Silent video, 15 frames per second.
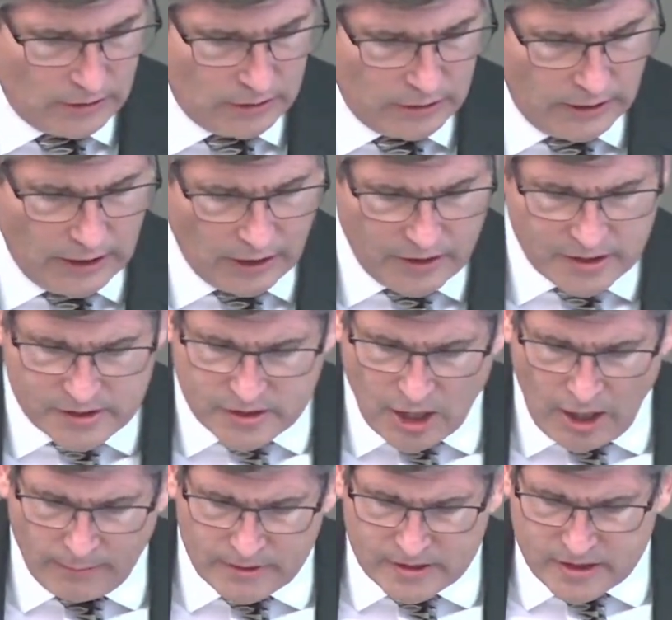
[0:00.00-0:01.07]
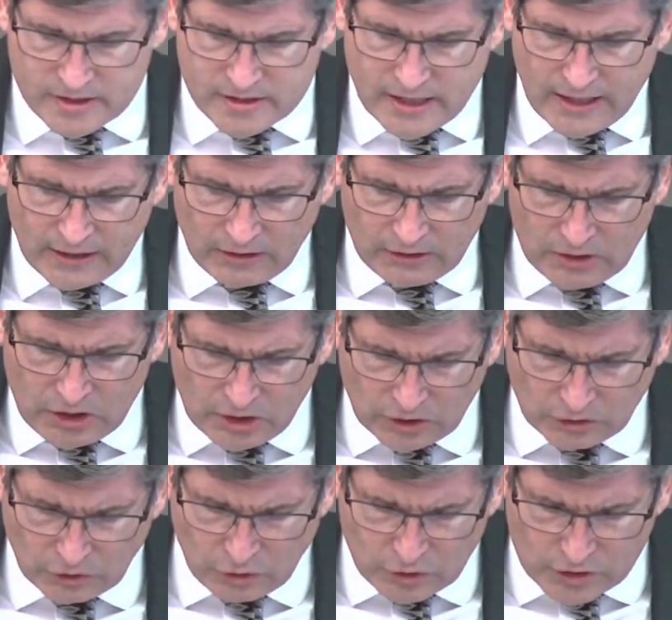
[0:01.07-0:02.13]
And here the psalmist is saying, Look,
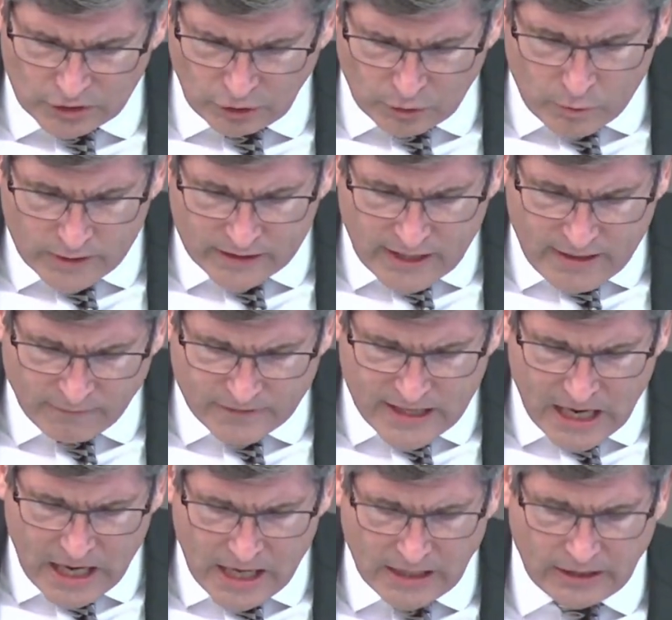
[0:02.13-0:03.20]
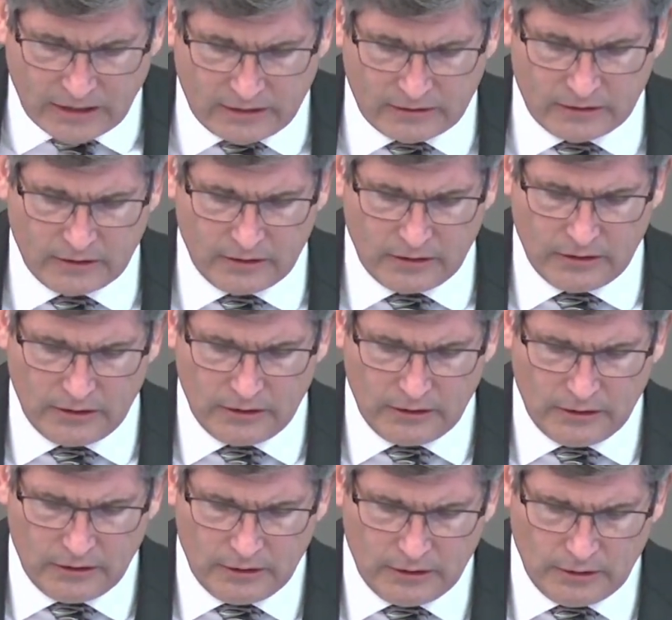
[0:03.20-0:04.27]
Lord, look what they've done.
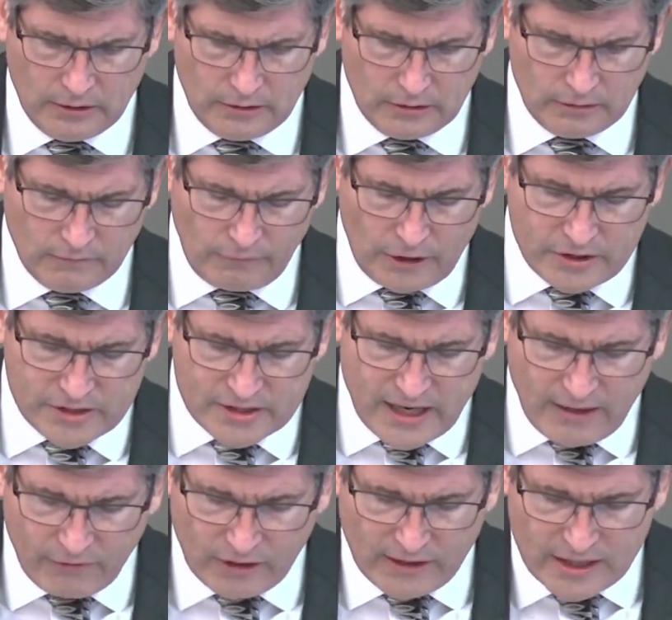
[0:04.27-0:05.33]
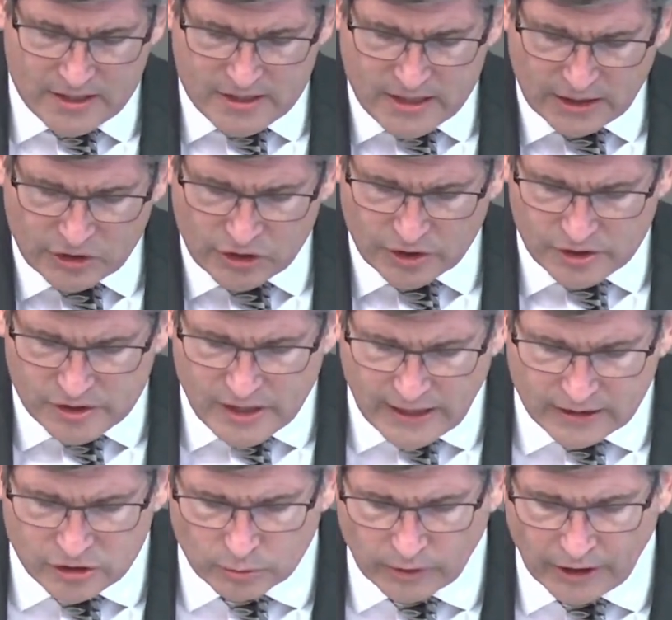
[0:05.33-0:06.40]
Verse 7 They set your
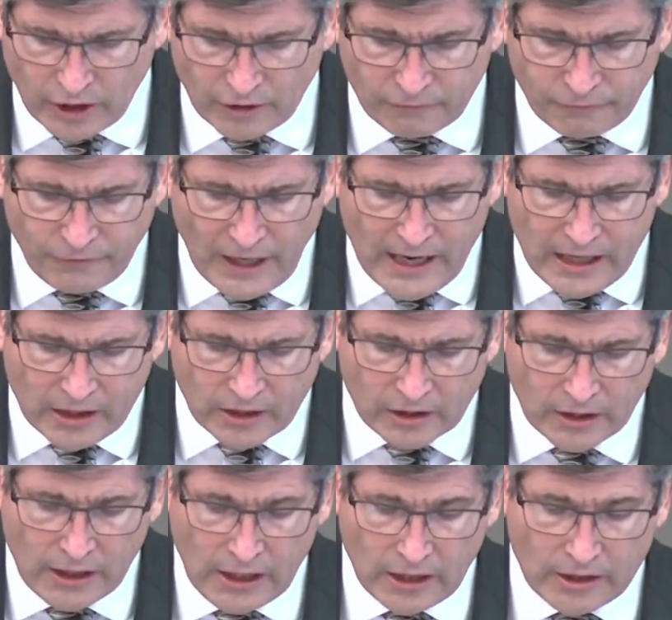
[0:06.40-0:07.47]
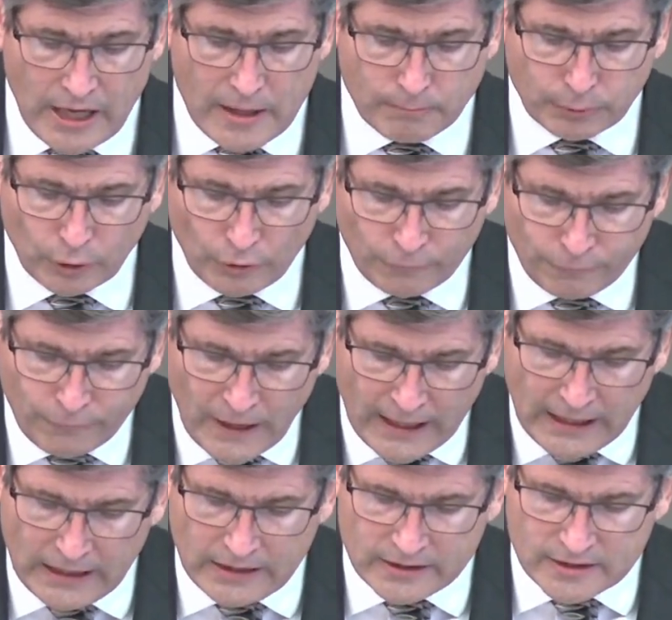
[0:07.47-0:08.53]
sanctuary on fire. They
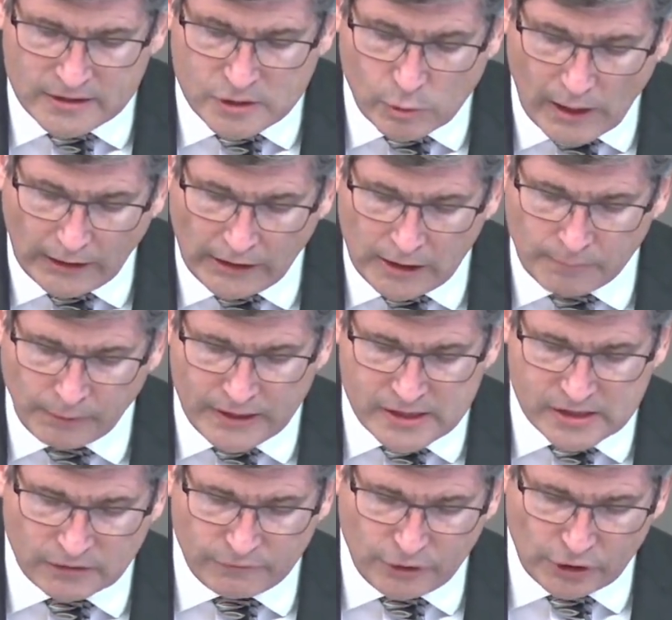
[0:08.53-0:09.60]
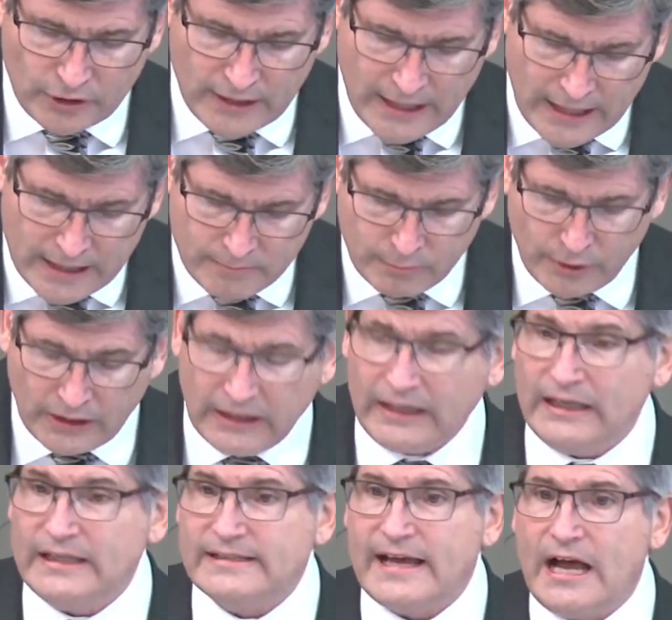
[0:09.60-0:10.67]
profane the dwelling place of your name, bringing
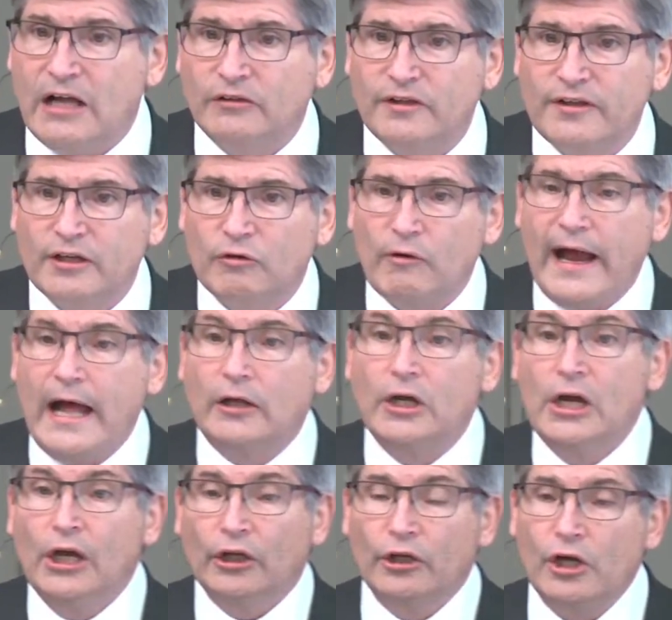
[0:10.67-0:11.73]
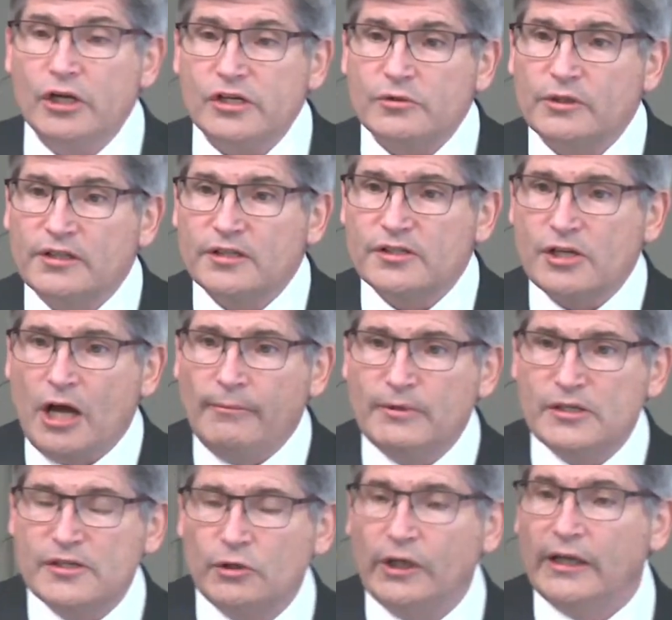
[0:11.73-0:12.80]
it down to the ground. Notice what the
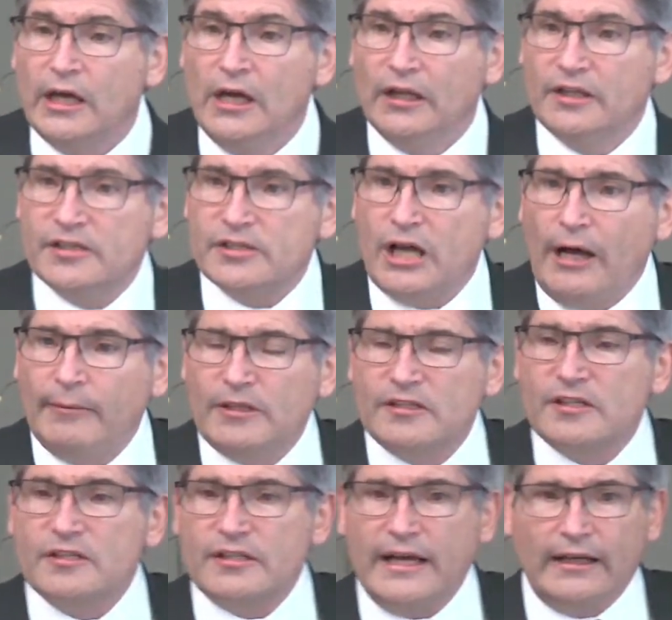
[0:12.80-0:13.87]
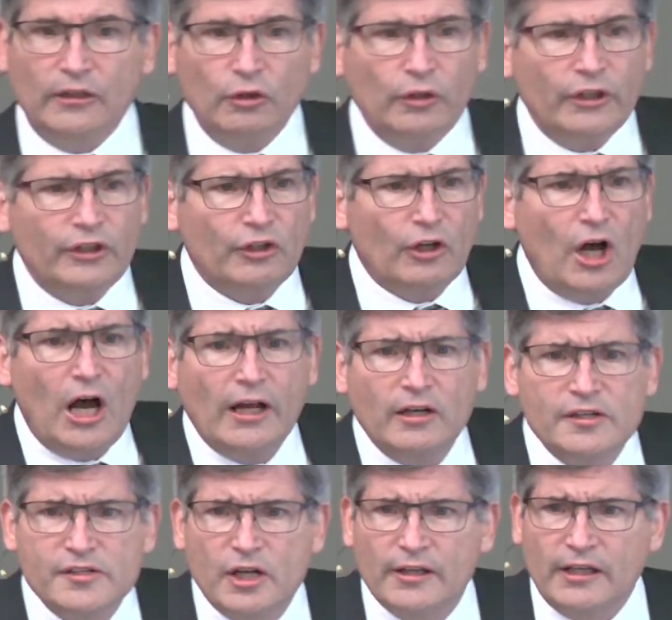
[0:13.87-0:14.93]
psalmist is doing. The psalmist is saying, Lord, your
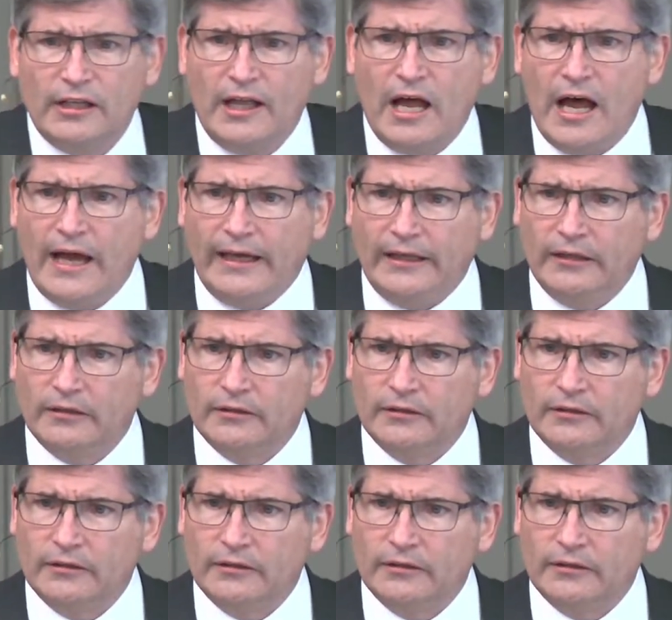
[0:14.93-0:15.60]
honor's on the line.